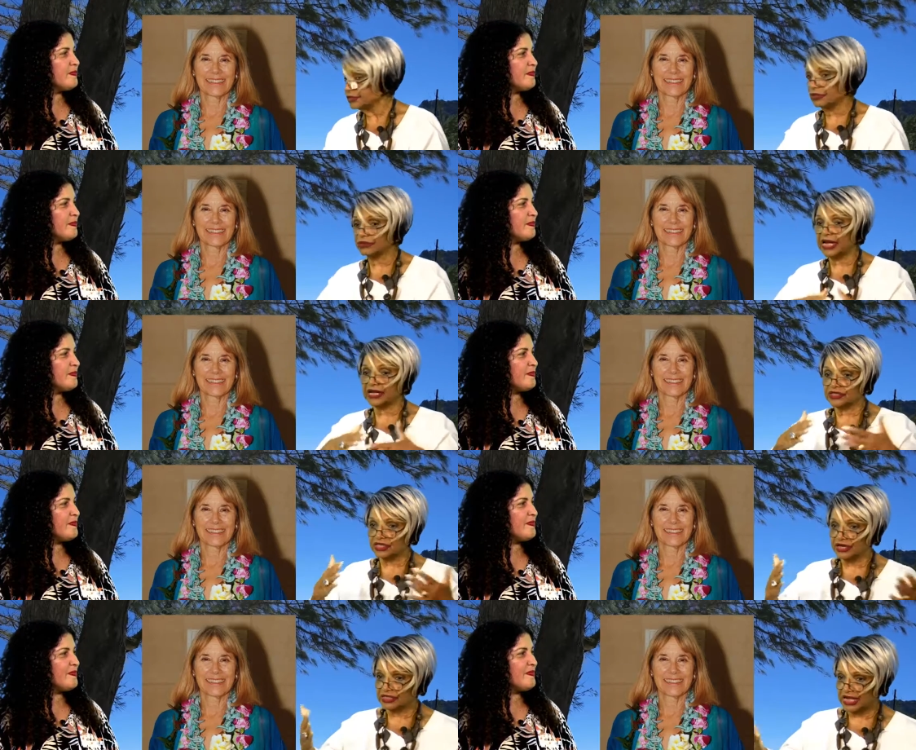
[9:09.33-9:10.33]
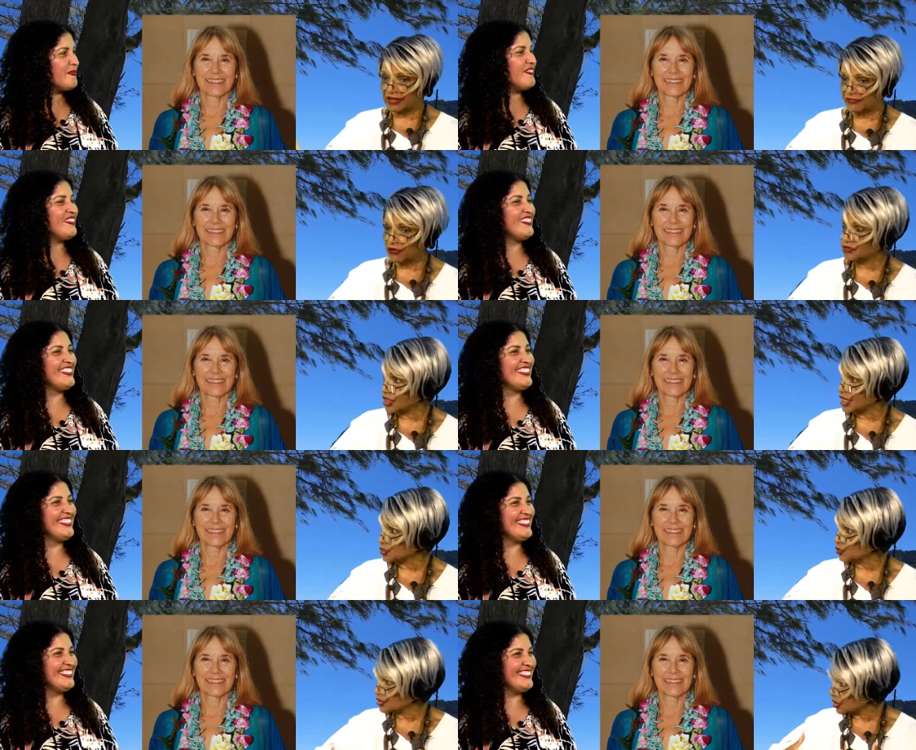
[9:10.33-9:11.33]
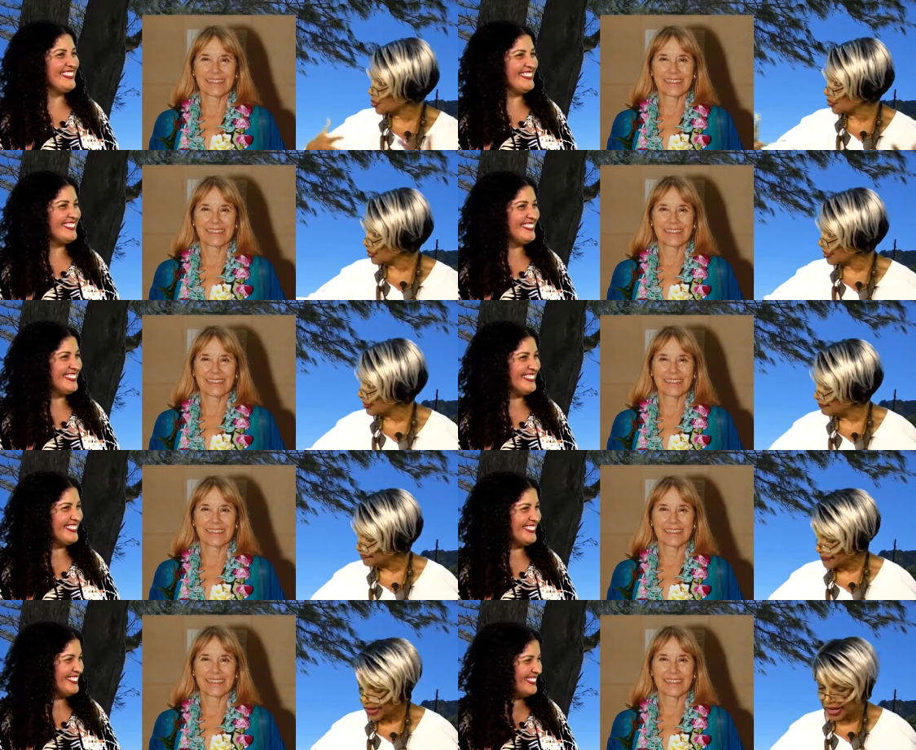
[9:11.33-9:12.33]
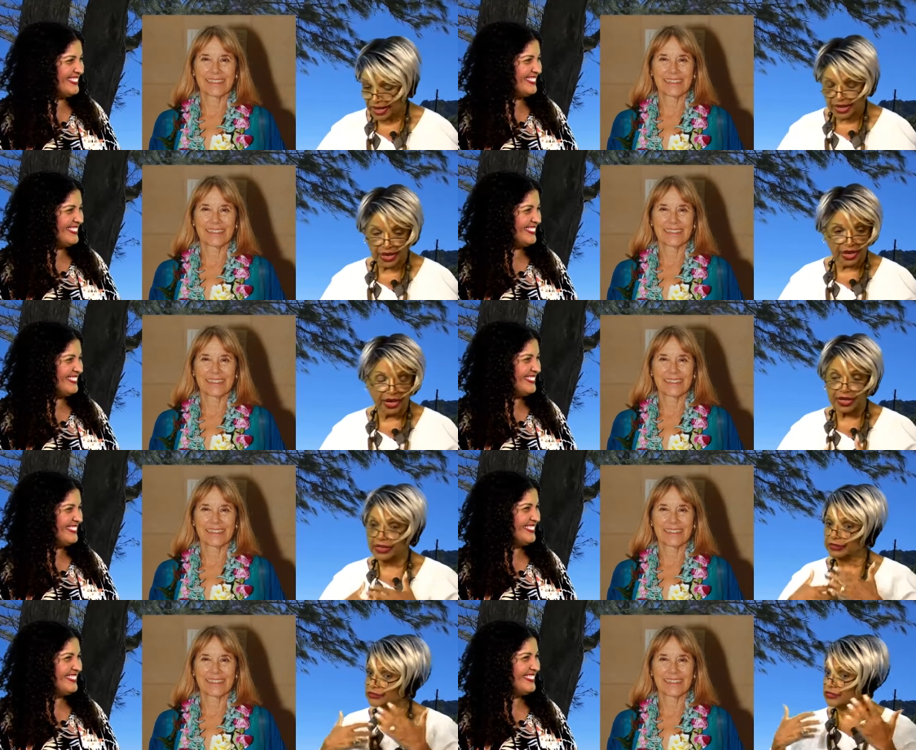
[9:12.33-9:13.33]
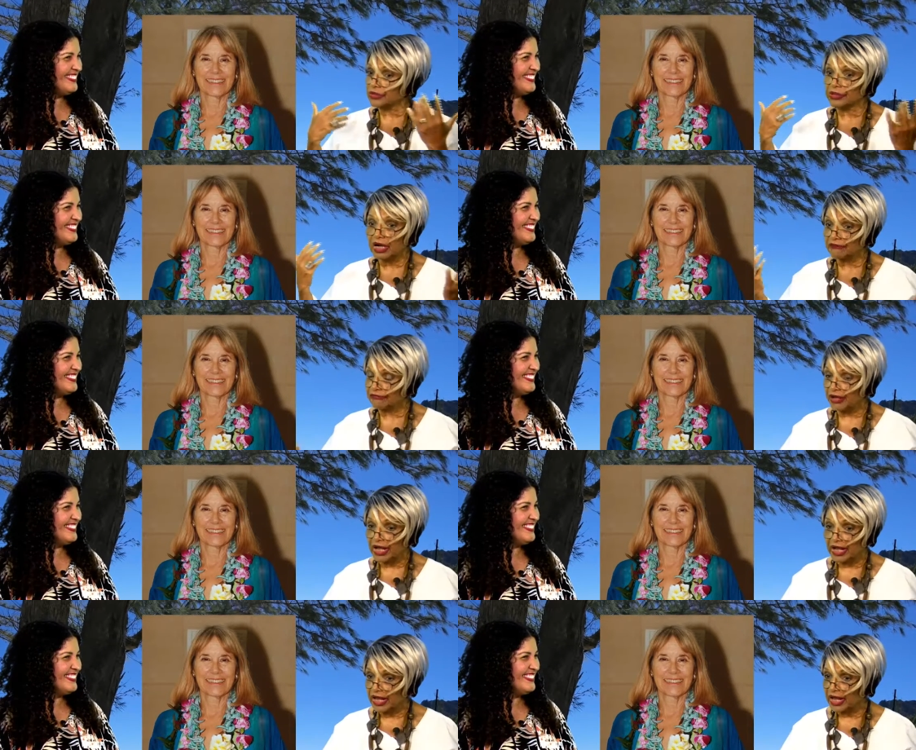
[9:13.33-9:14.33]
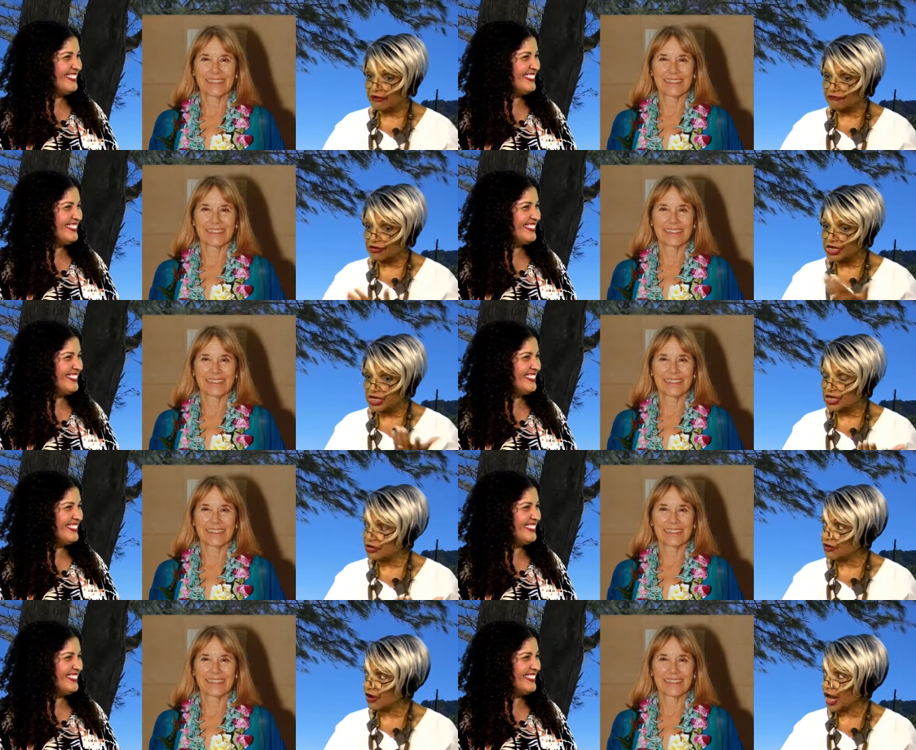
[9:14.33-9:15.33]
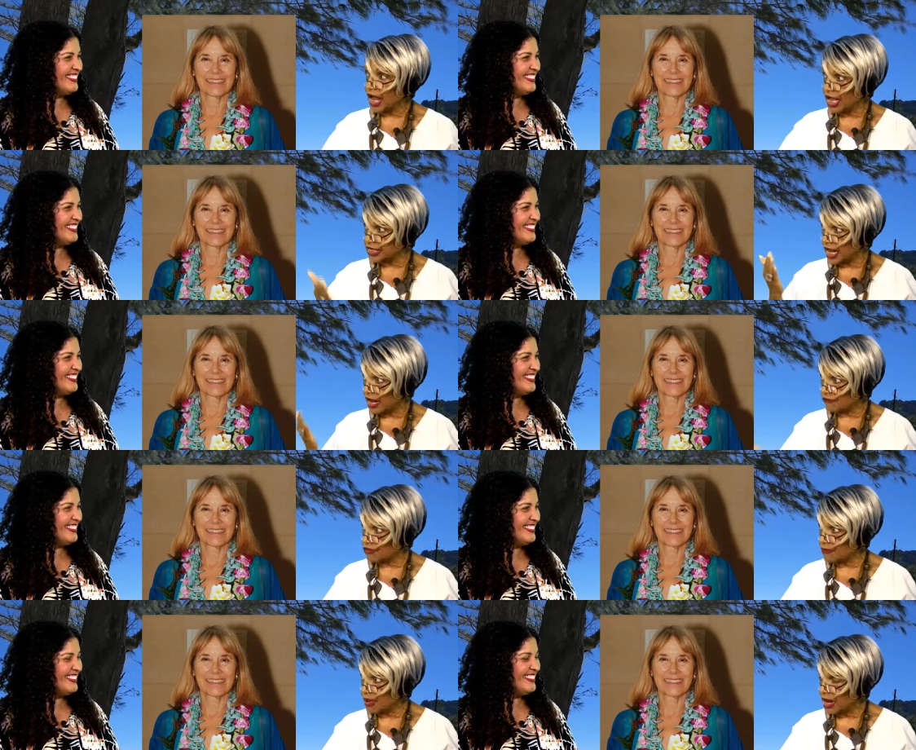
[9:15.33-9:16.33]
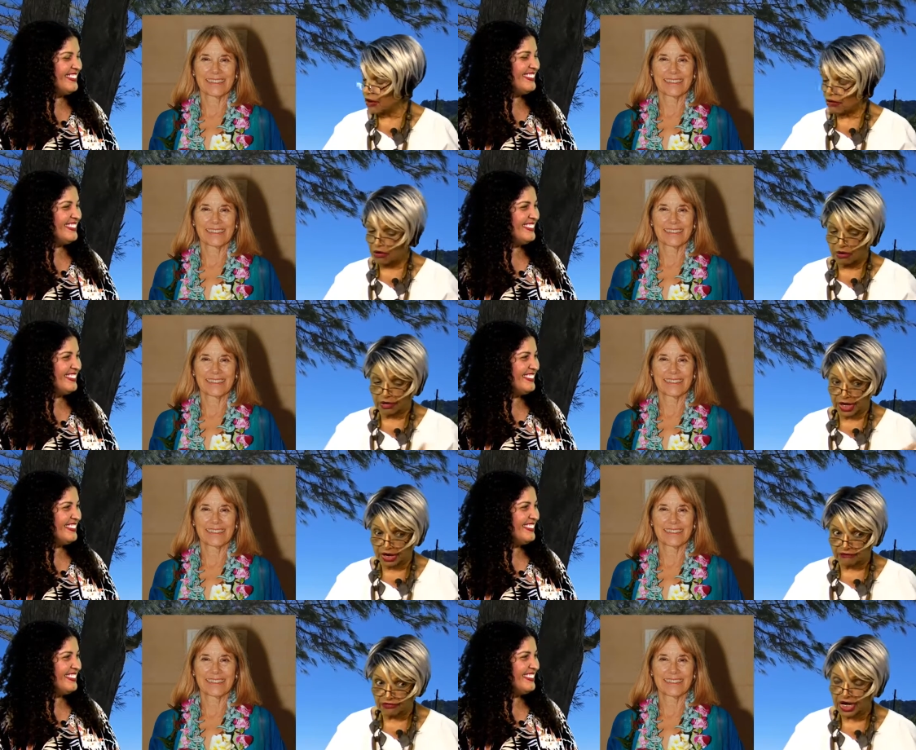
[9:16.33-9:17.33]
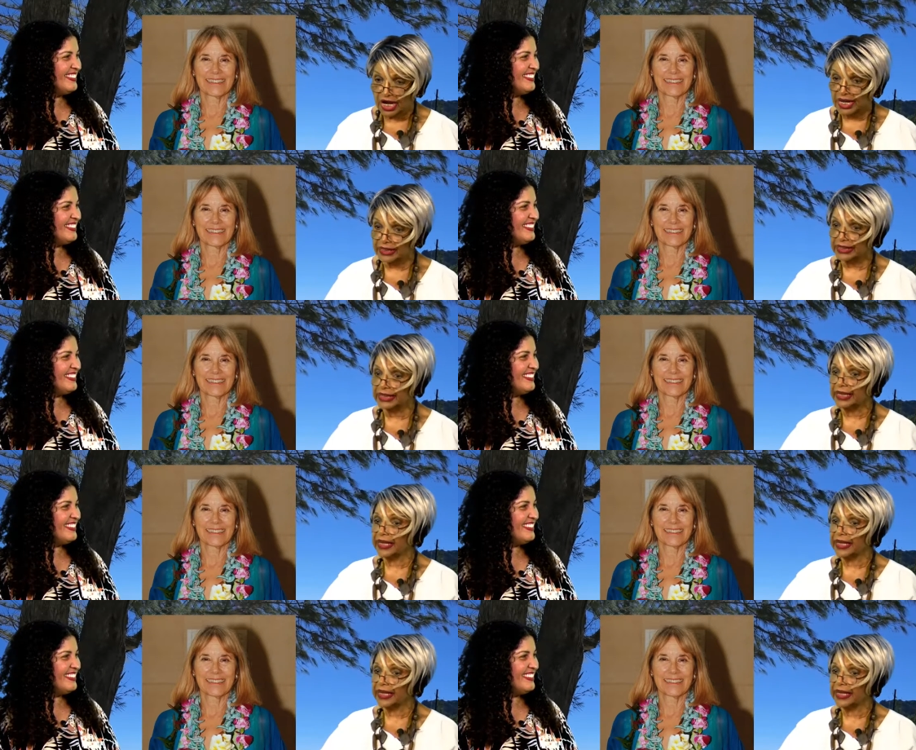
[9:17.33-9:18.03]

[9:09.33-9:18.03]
Speaker 1: So downstairs in those days was the courtyard. And sure enough, every year and every mayor on every island